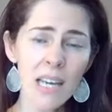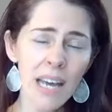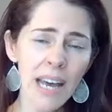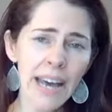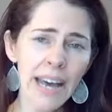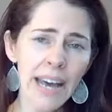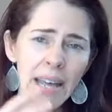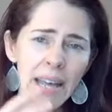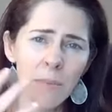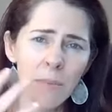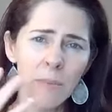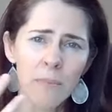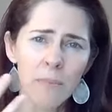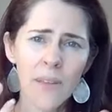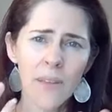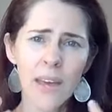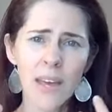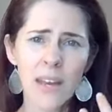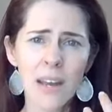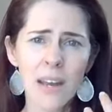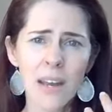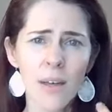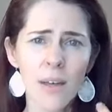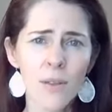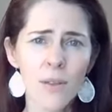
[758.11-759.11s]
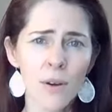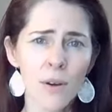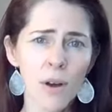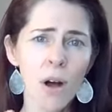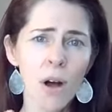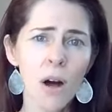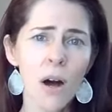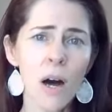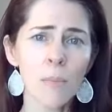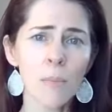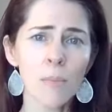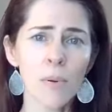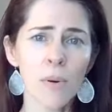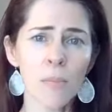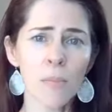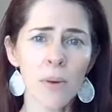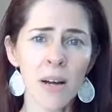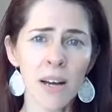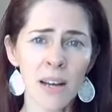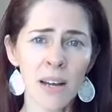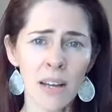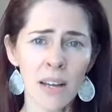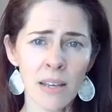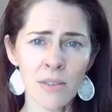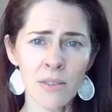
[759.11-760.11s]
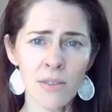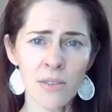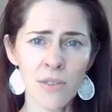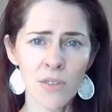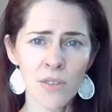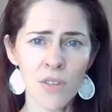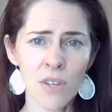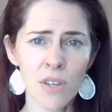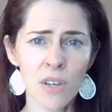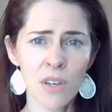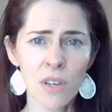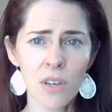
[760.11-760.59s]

and other compromised